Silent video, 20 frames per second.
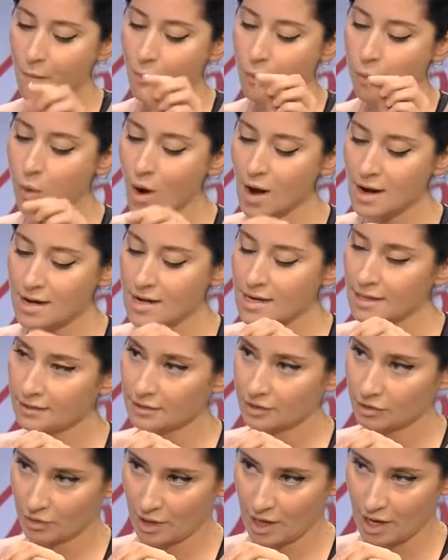What needs
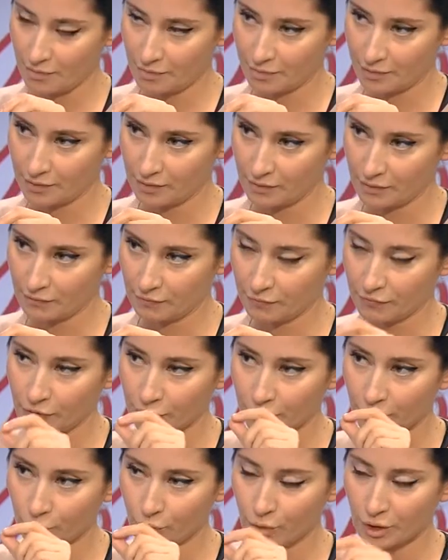to happen for
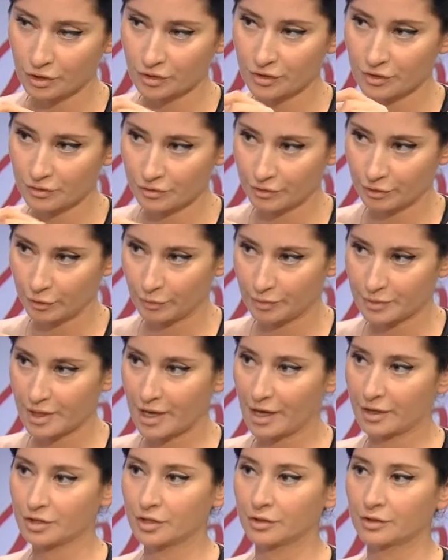the Russian troops
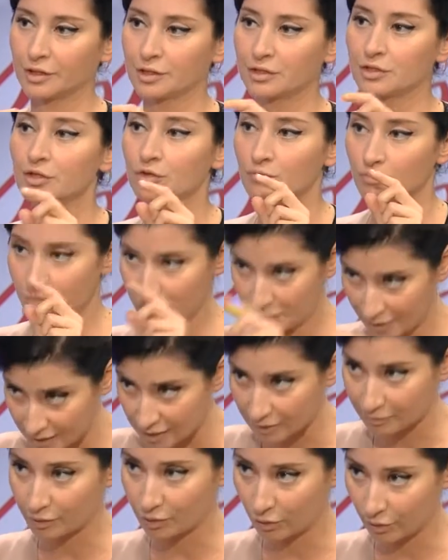actually to be
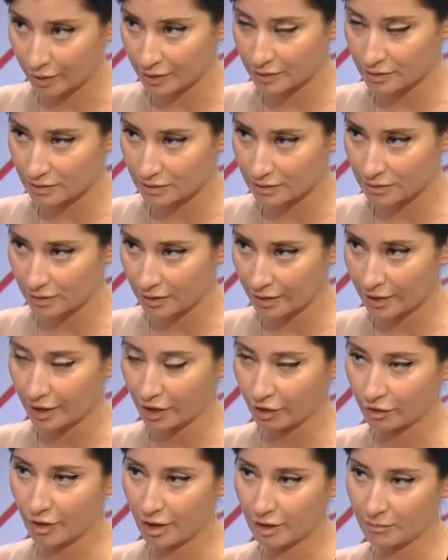deployed in
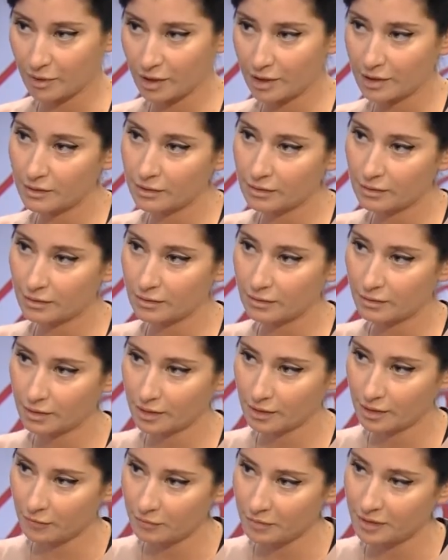Crimea?
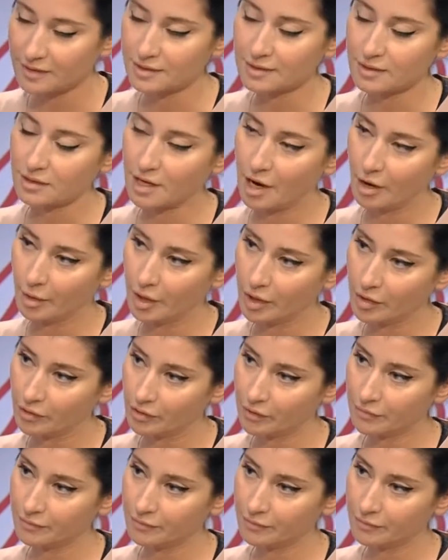Give me the scenario.